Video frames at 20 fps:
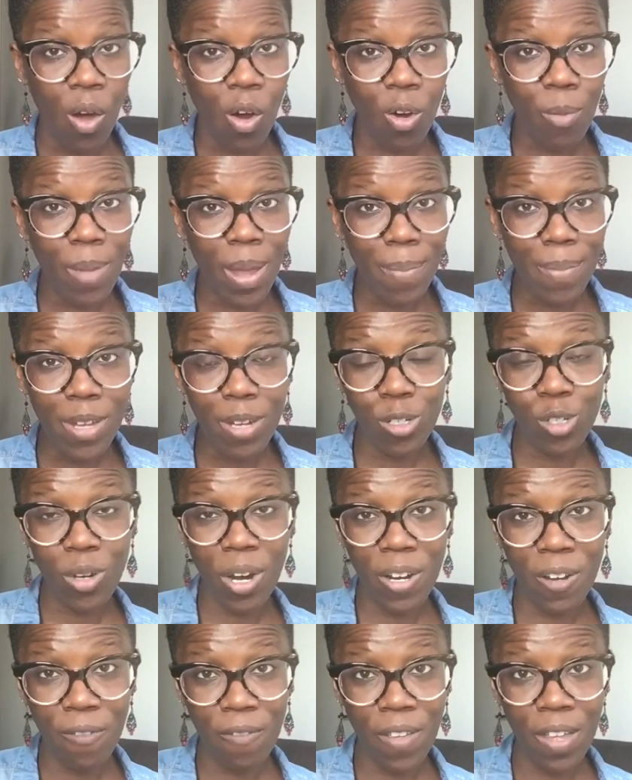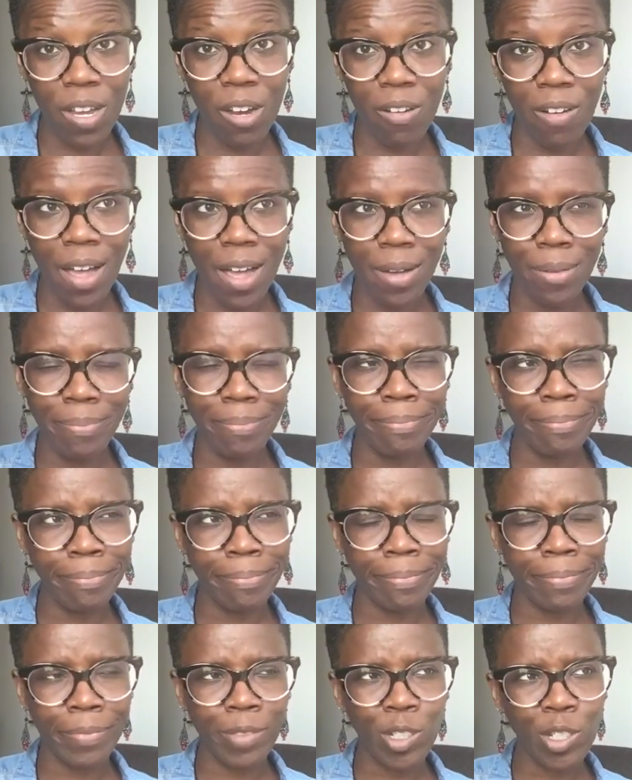Or maybe you're trying to figure out,
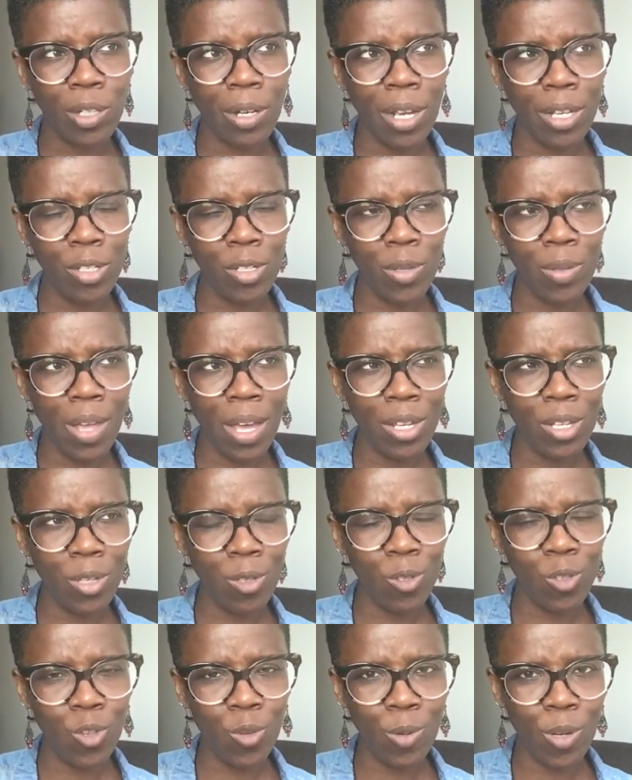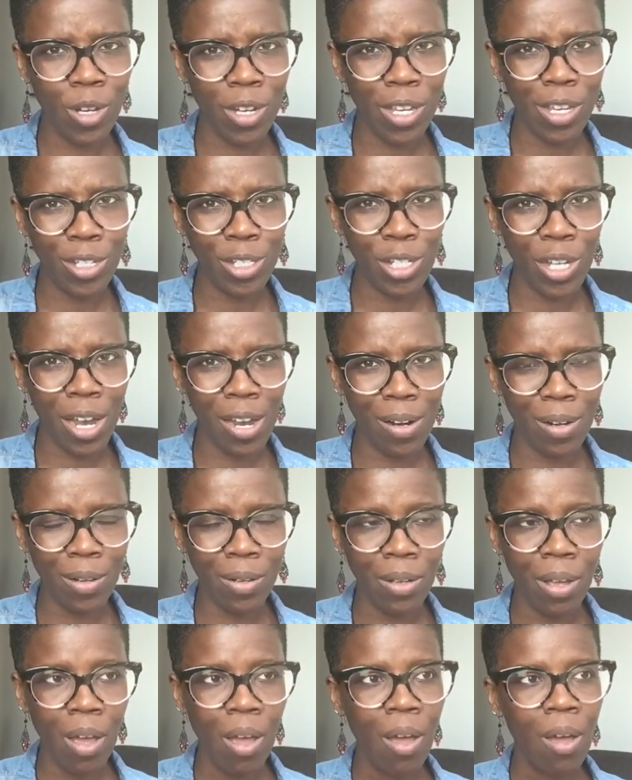should I do that YouTube cooking
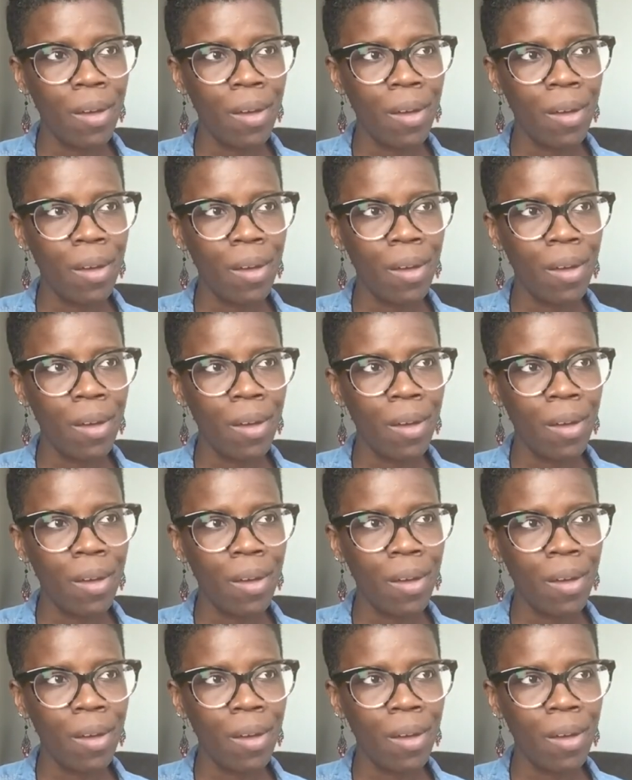channel?